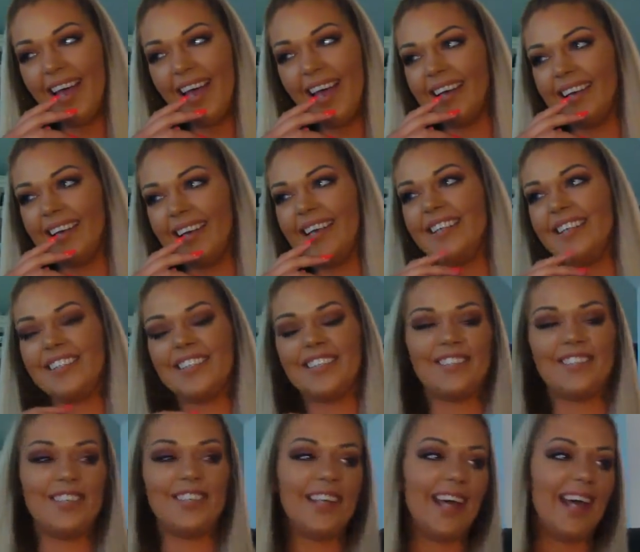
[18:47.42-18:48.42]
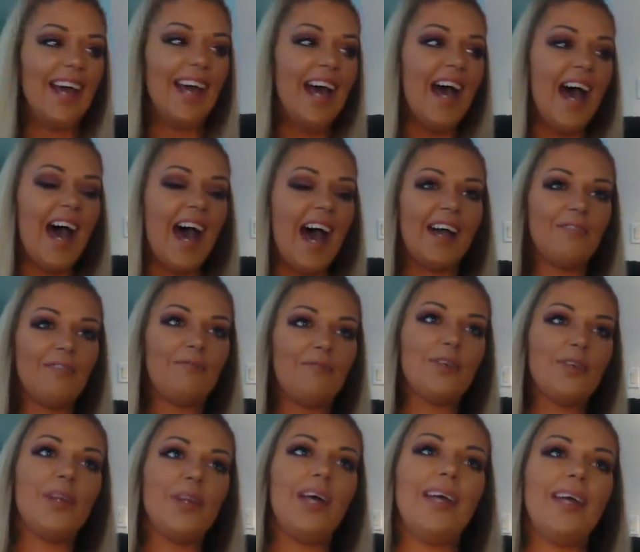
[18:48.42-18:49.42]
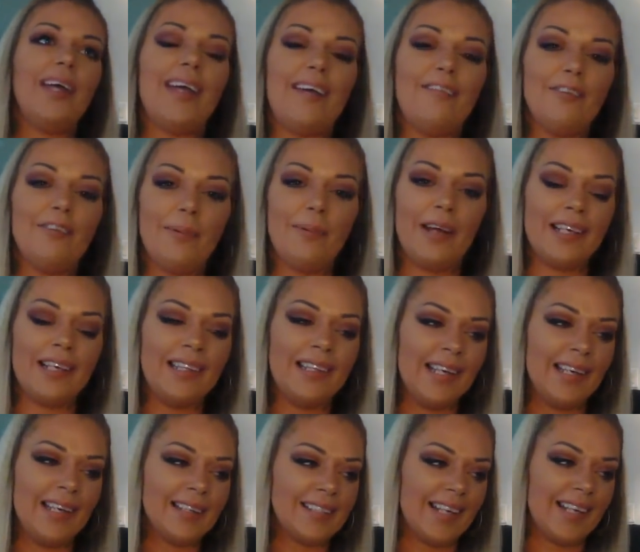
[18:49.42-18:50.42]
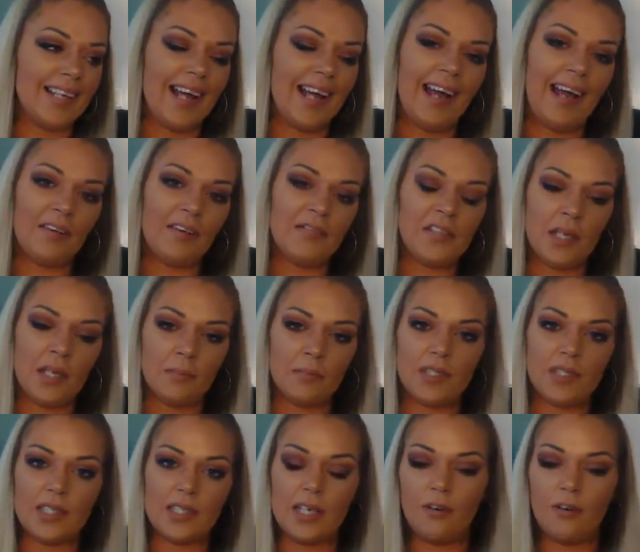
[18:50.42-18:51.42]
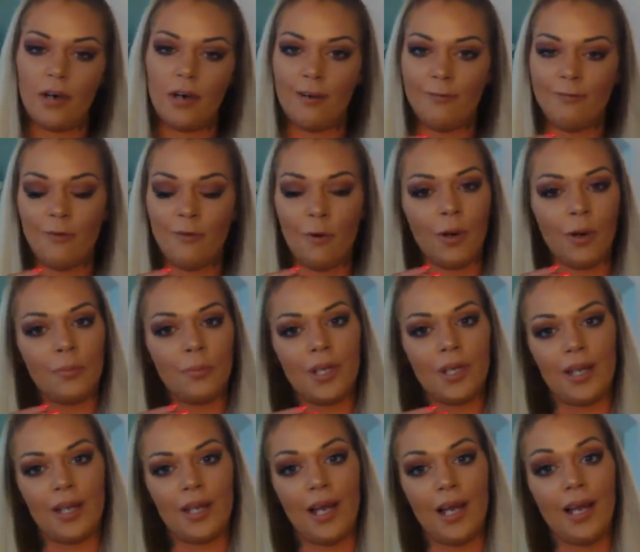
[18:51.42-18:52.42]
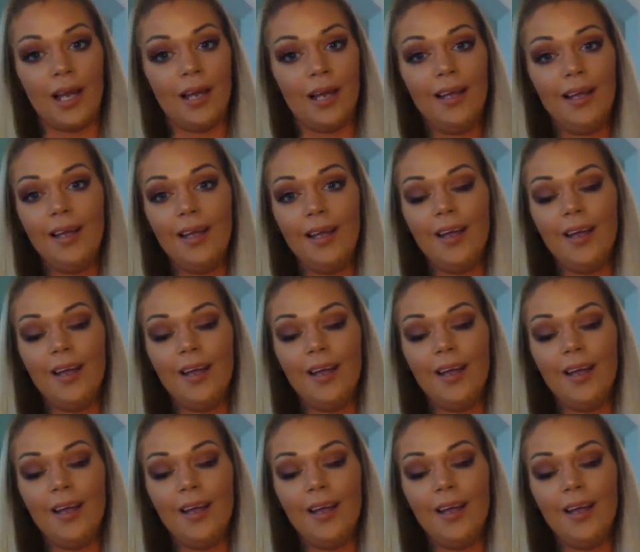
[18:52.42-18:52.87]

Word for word: need to do that. I feel like everybody thinks that I have some secret formula